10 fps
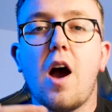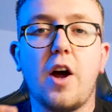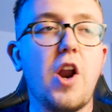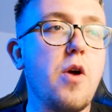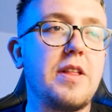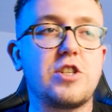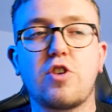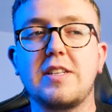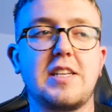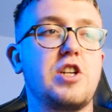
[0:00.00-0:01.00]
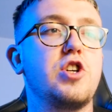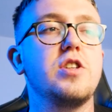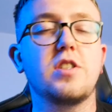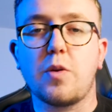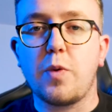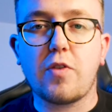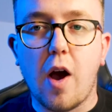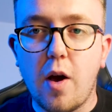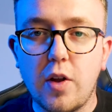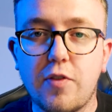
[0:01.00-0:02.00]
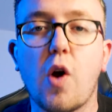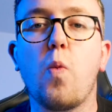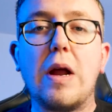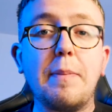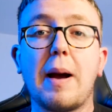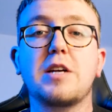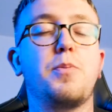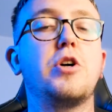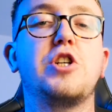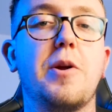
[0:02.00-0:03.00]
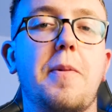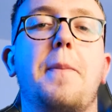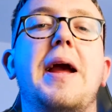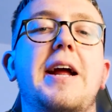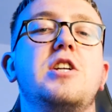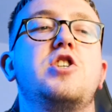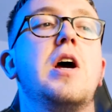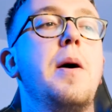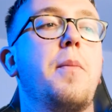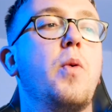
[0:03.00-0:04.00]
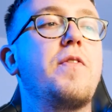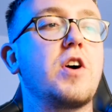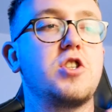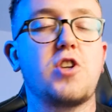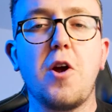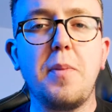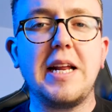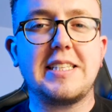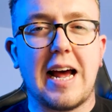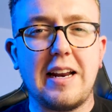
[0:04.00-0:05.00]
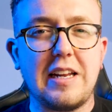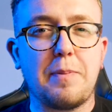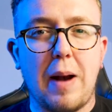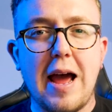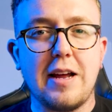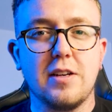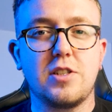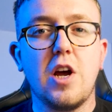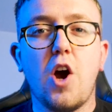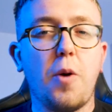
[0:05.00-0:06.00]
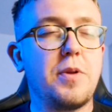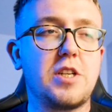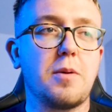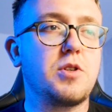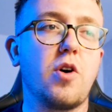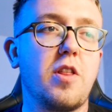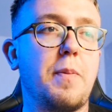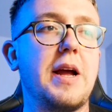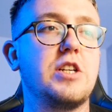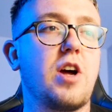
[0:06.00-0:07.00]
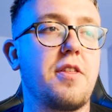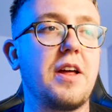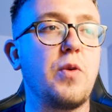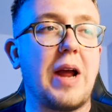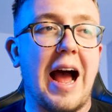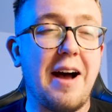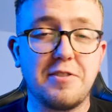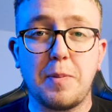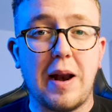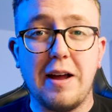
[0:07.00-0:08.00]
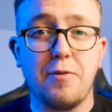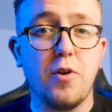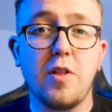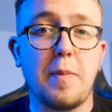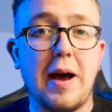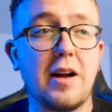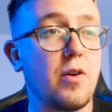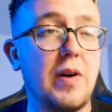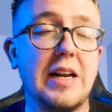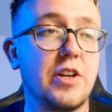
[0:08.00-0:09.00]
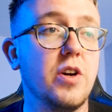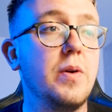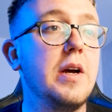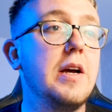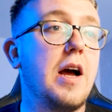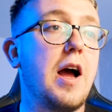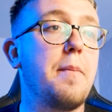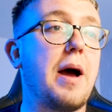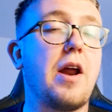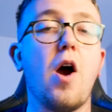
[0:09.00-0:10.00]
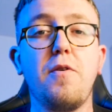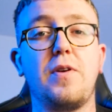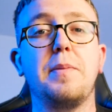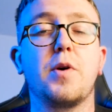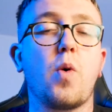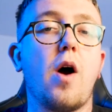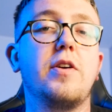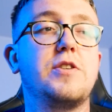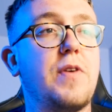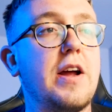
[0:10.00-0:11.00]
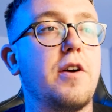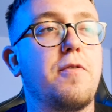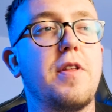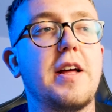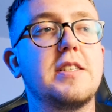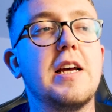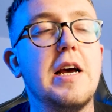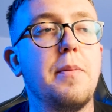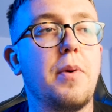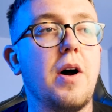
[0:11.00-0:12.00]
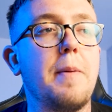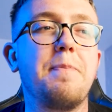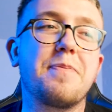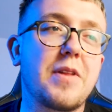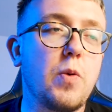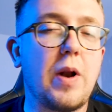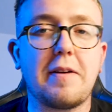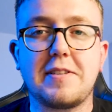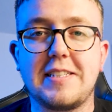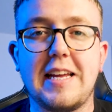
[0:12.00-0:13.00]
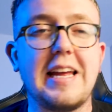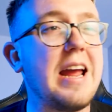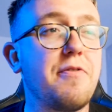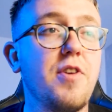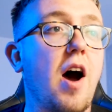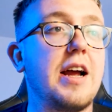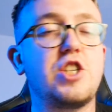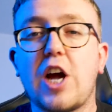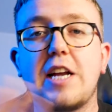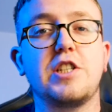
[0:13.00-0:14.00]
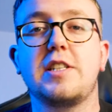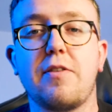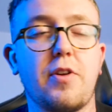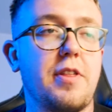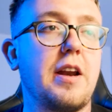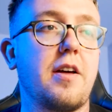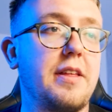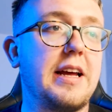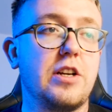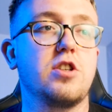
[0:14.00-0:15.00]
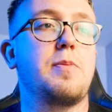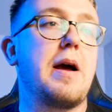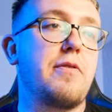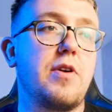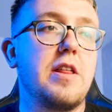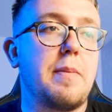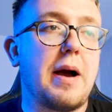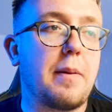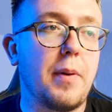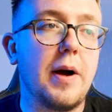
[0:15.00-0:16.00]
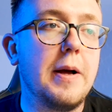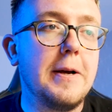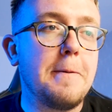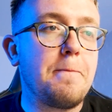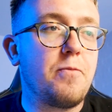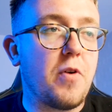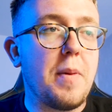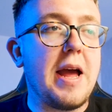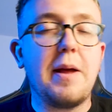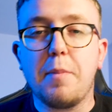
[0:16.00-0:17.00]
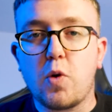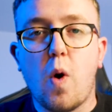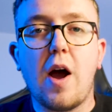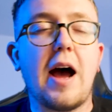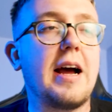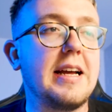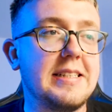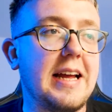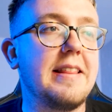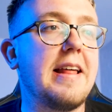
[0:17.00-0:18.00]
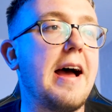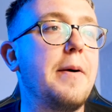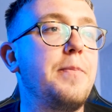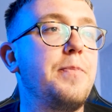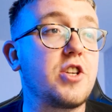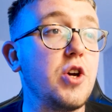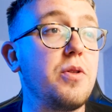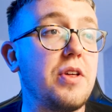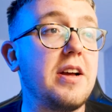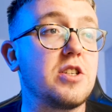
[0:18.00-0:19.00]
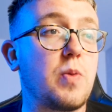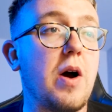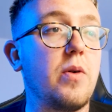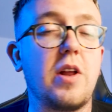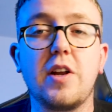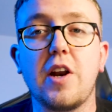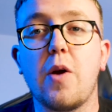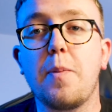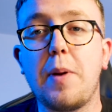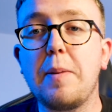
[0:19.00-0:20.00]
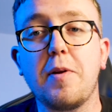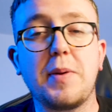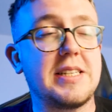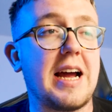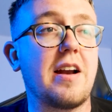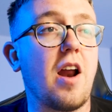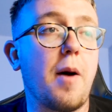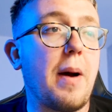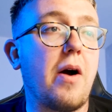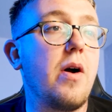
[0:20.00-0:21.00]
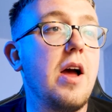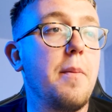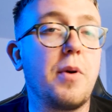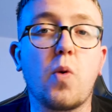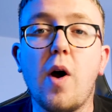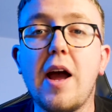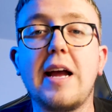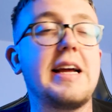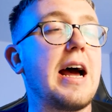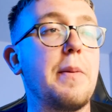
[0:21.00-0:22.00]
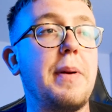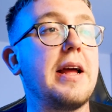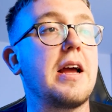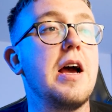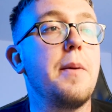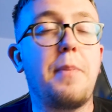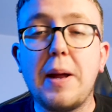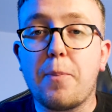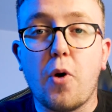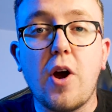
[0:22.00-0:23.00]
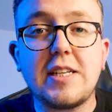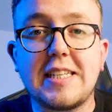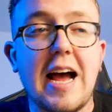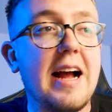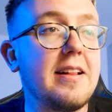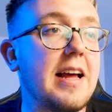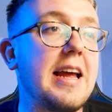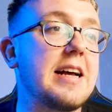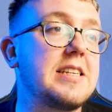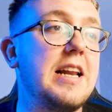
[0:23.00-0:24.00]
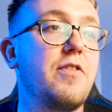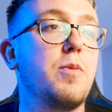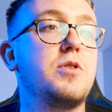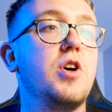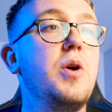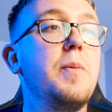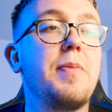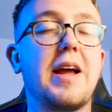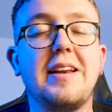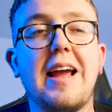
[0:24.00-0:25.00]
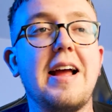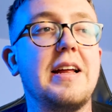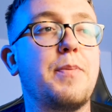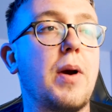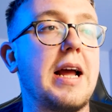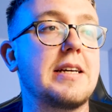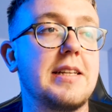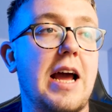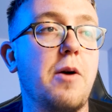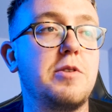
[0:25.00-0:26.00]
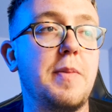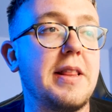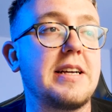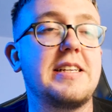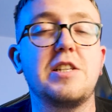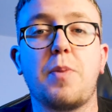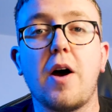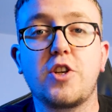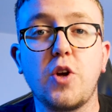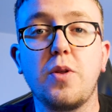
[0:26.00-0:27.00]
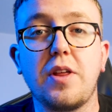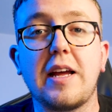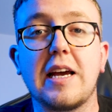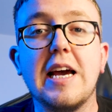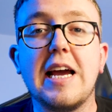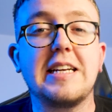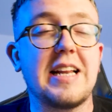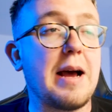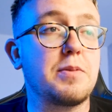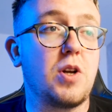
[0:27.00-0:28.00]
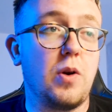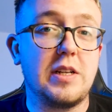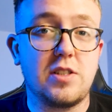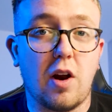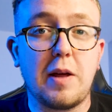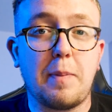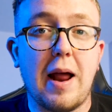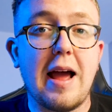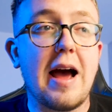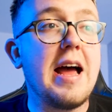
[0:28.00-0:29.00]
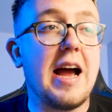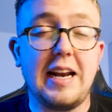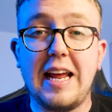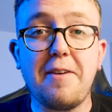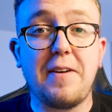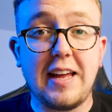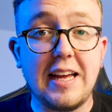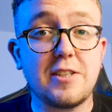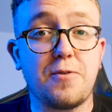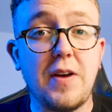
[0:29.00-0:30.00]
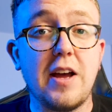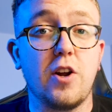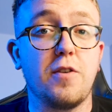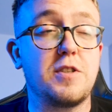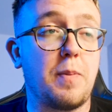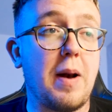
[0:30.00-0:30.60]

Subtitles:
I know there's transitions and you've got wing backs pushing up the pitch, but we've got so many talented players up the top side of the pitch. I think we have to play 4 at the back. I really do. And hopefully Maguire is fit enough for this, but we'll have to see. If not, it changes everything. I think he does play 3 at the back, but for me, Maguire is in there. do think as well that, people have been saying a lot about Maguire. He had a big price tag that he had to live up to. And yeah, it probably hasn't helped him in that sense, but I do think he's an absolutely solid player. And if he is fit enough to